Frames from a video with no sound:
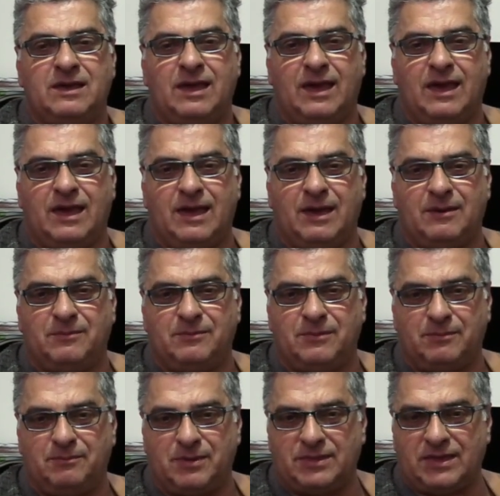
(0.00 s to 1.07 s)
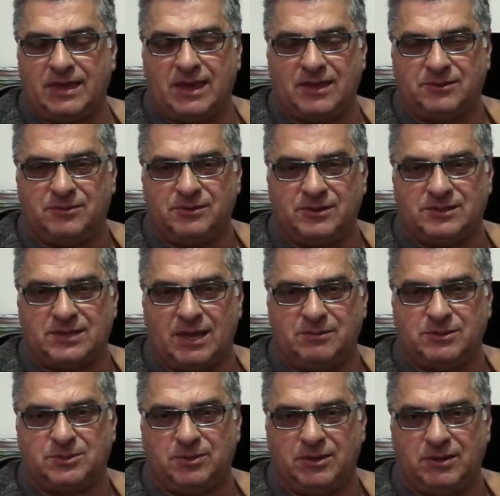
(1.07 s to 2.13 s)
But they go through the
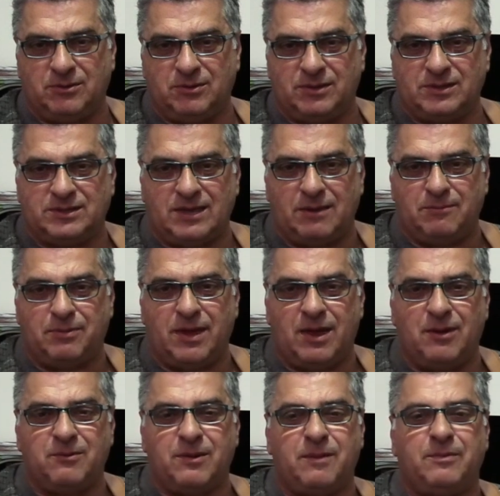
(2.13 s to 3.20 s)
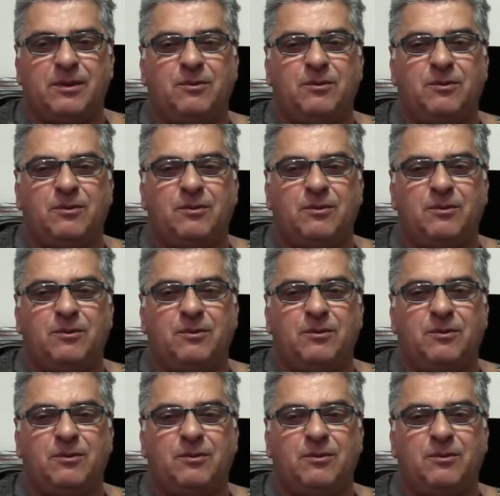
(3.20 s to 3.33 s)
same speaker and the same power amp.